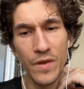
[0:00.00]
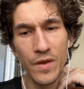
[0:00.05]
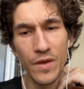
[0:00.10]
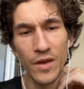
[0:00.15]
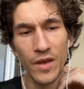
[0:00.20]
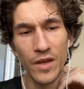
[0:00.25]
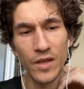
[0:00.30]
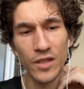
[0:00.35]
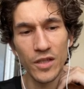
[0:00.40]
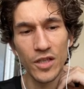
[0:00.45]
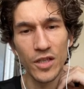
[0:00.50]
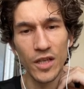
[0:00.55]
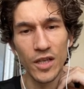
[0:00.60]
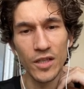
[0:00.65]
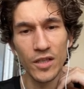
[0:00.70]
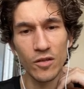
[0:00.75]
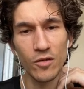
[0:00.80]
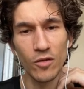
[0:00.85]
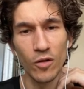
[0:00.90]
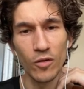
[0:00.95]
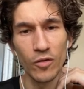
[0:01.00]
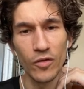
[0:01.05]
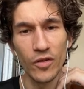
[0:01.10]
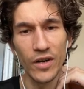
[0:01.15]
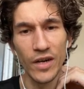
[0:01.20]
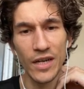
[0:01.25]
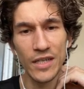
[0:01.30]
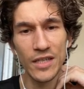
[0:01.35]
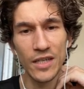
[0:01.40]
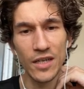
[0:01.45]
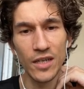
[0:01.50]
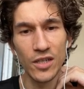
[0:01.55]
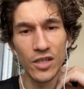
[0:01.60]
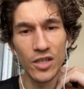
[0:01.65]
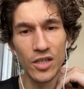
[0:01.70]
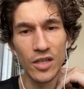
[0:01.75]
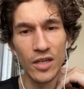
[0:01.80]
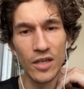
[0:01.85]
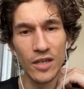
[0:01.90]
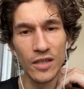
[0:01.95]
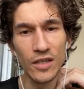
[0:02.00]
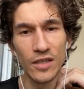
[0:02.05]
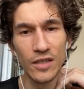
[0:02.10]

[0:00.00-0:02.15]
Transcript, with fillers: can settle already actually